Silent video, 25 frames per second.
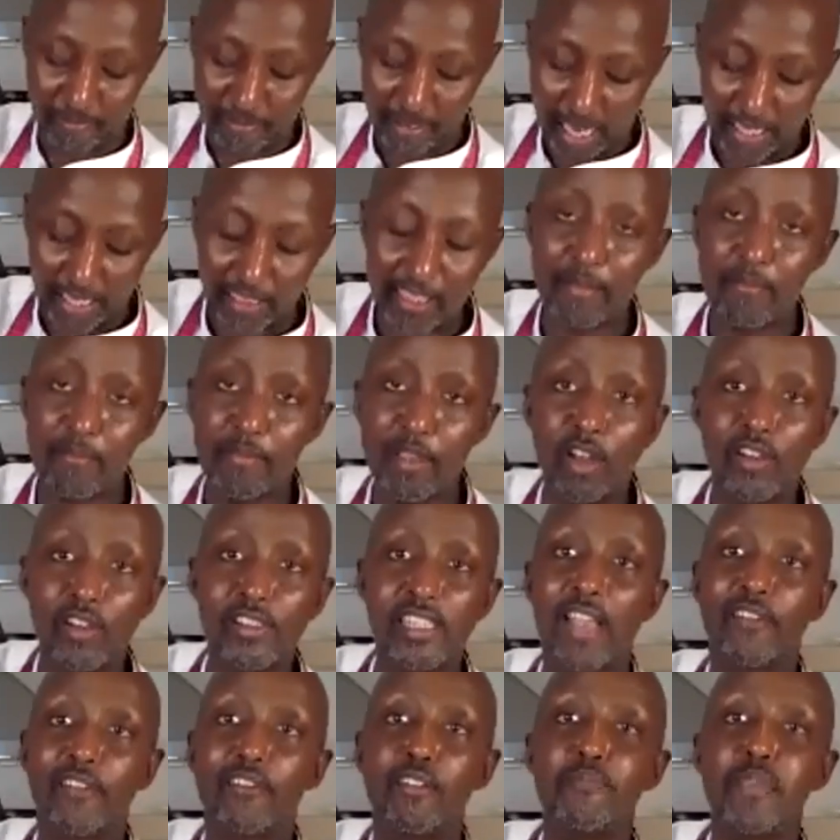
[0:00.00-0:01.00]
I think because
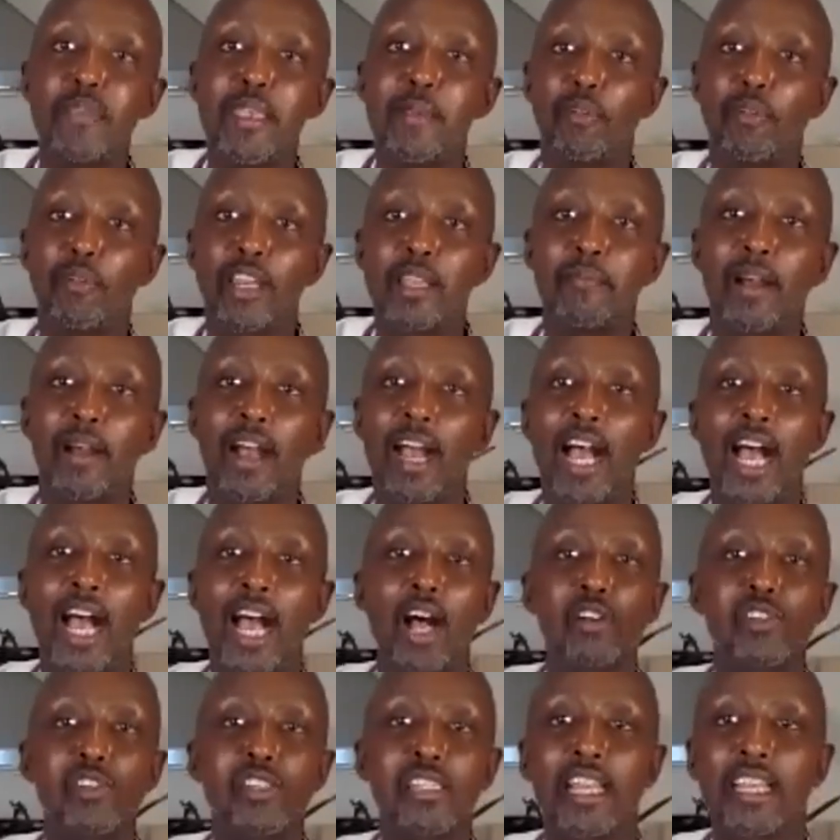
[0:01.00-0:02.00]
I have people in my
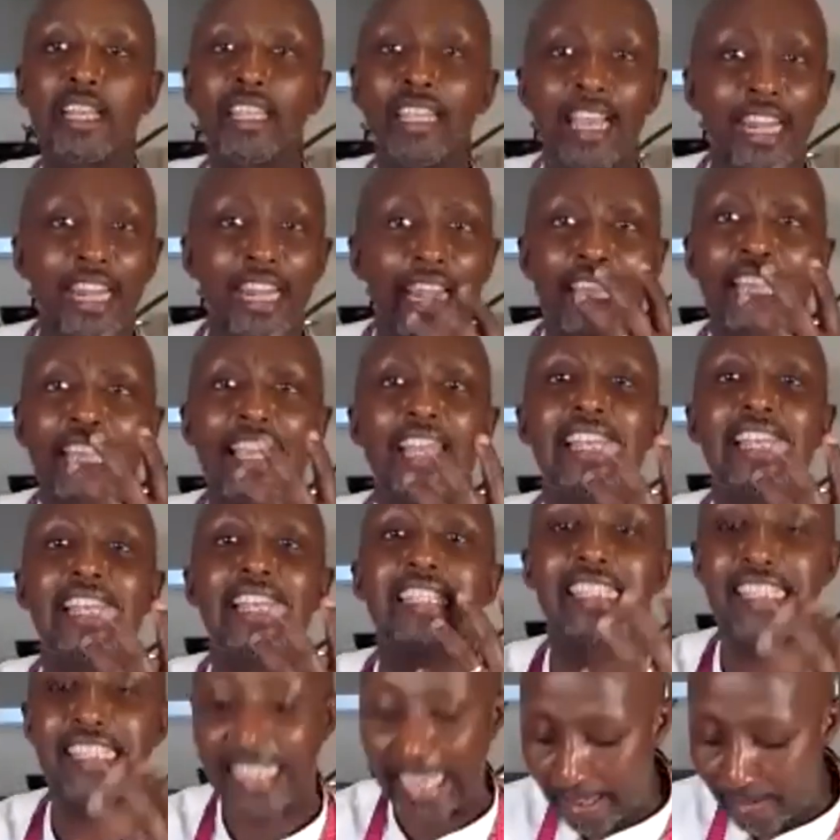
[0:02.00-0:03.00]
house like kind of like
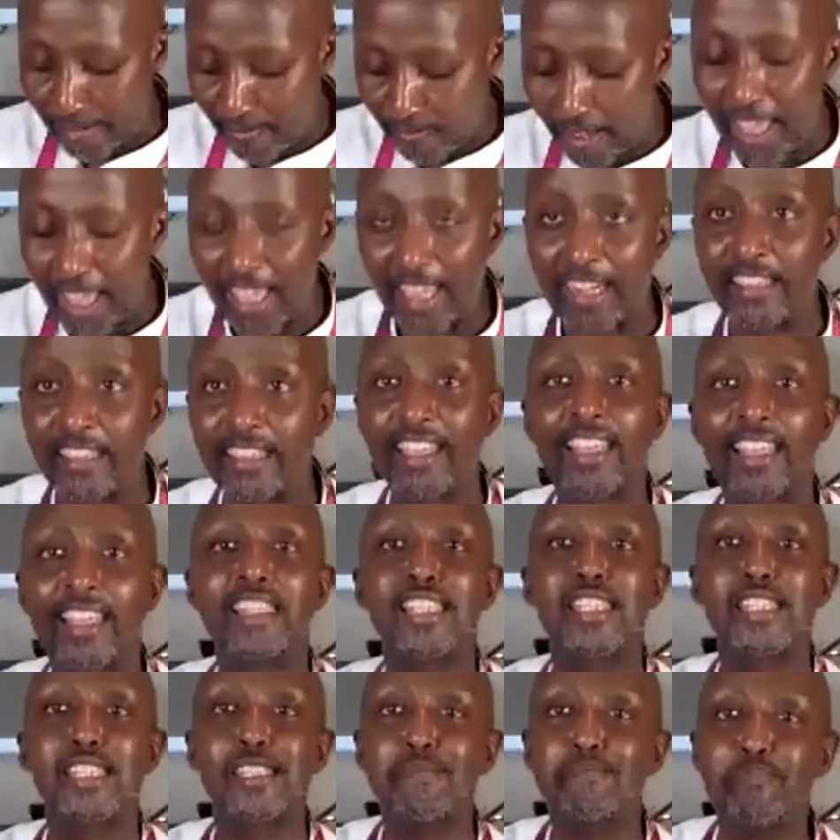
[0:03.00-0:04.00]
salivating, they can
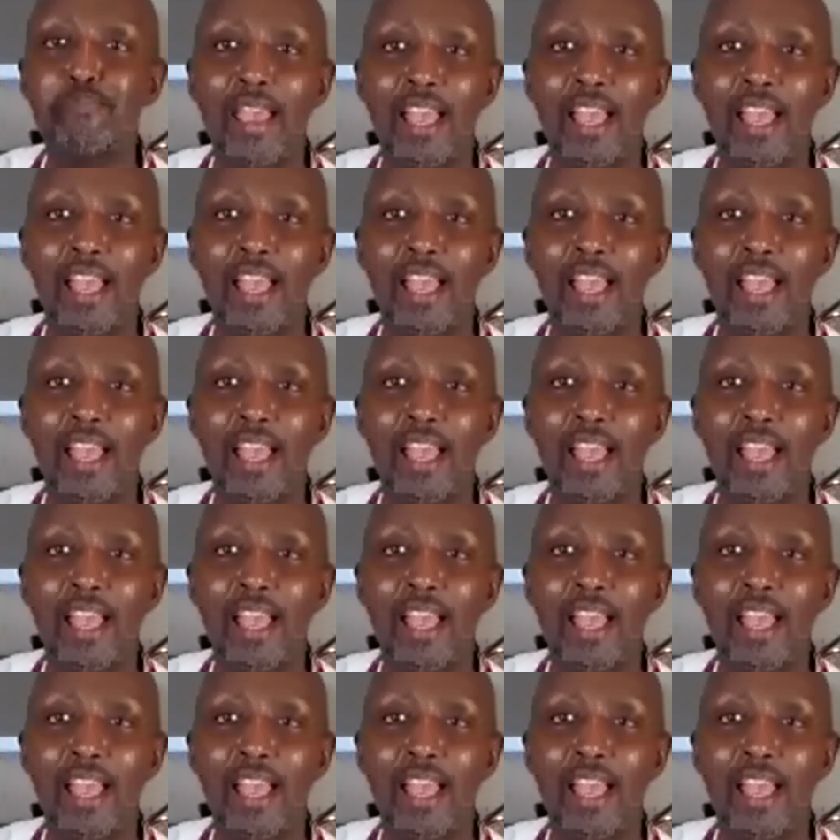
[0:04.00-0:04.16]
smell